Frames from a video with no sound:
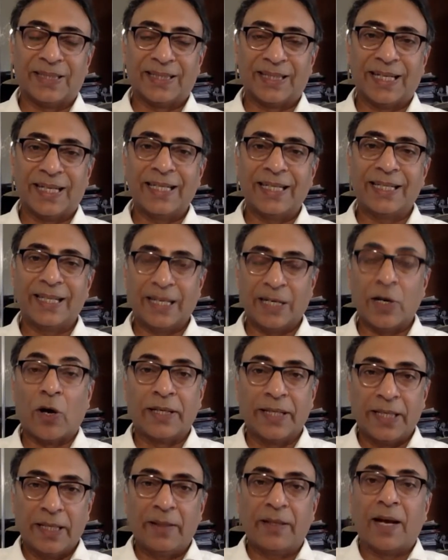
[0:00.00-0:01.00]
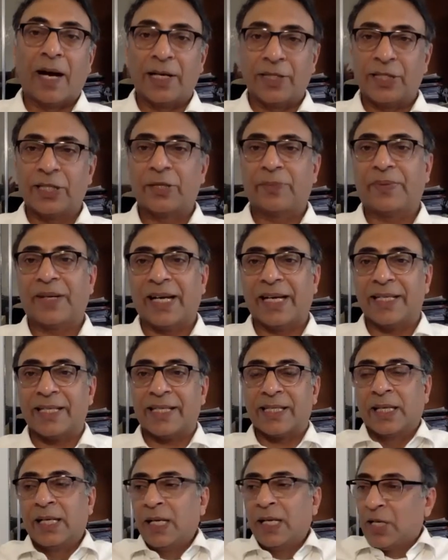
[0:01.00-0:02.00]
right? An ordinary large
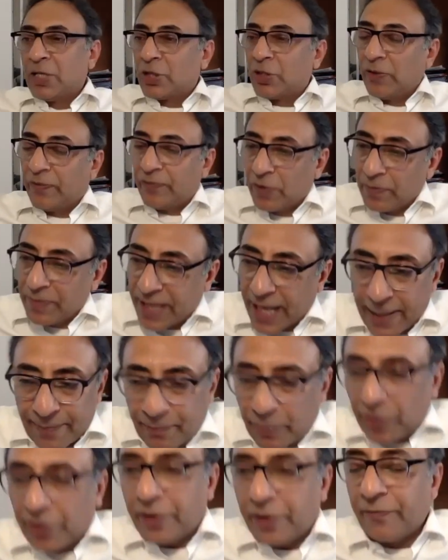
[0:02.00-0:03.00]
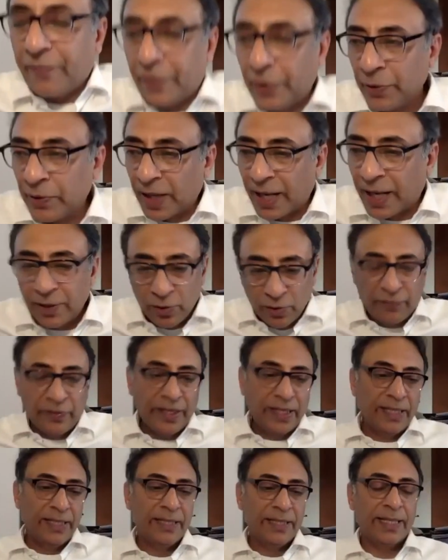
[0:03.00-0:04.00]
enterprise. So from that point of view, I do
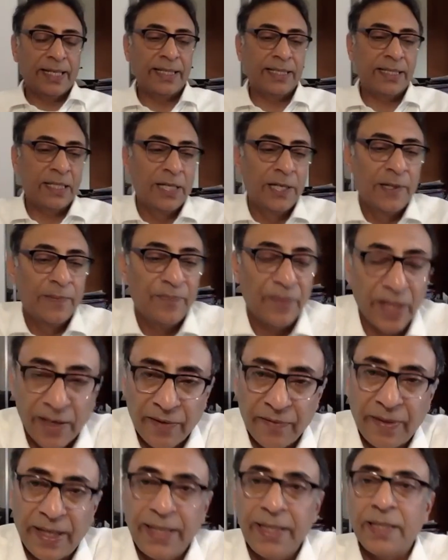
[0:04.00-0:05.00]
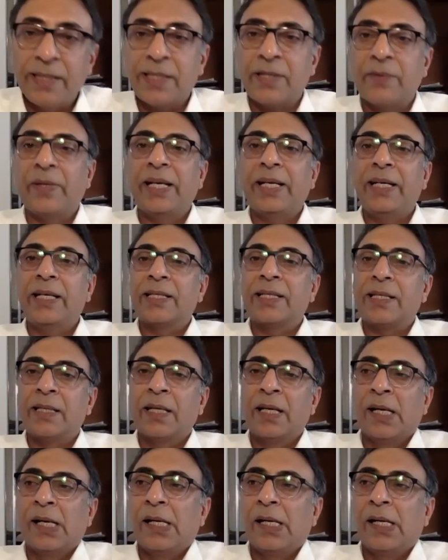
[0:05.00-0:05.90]
feel that there are various